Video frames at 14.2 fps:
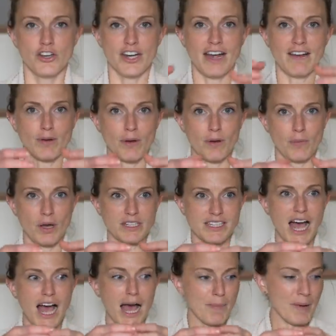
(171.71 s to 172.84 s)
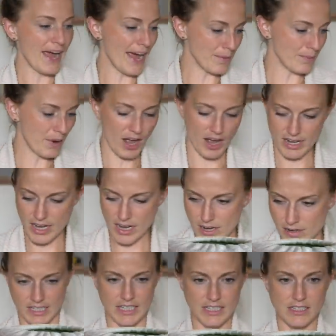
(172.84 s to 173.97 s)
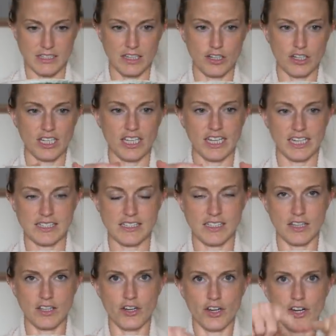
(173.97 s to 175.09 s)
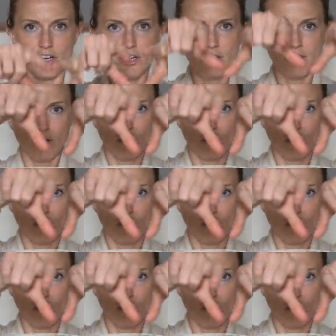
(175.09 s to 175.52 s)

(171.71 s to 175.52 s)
You're gonna have a, a top hat potty. It's literally like a cylinder.